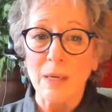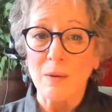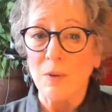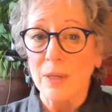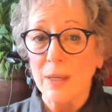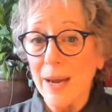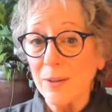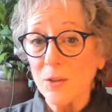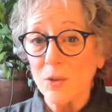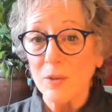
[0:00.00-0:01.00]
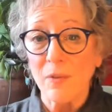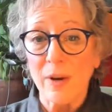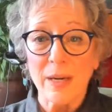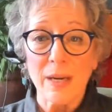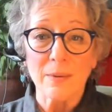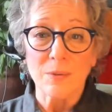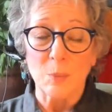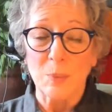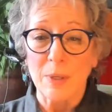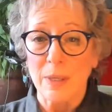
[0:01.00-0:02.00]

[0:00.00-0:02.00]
via calendar invite have to be